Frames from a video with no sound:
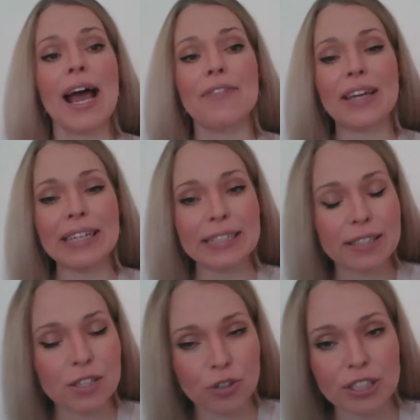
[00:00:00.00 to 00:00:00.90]
and they
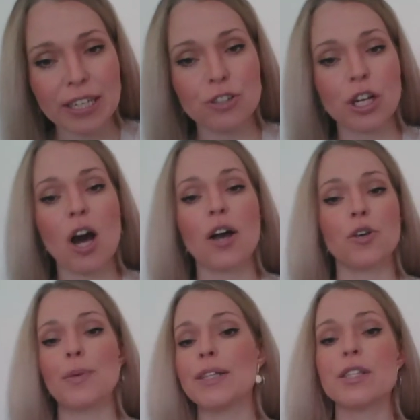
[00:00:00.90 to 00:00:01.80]
needed strategic
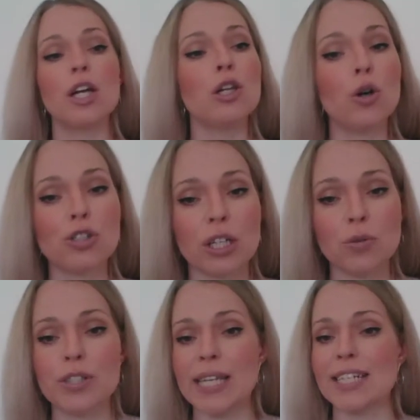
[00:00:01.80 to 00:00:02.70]
arguments,
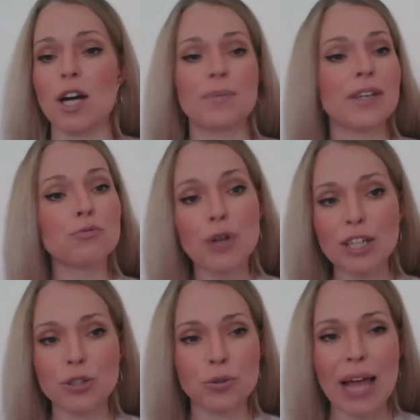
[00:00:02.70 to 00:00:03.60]
logical setups,
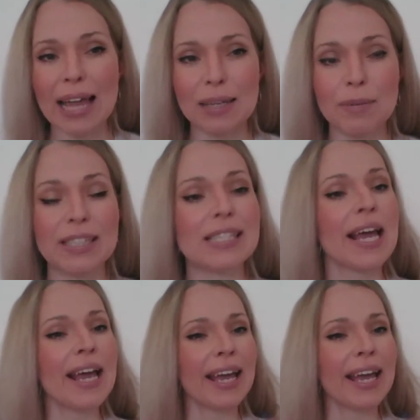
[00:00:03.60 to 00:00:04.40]
rational elements.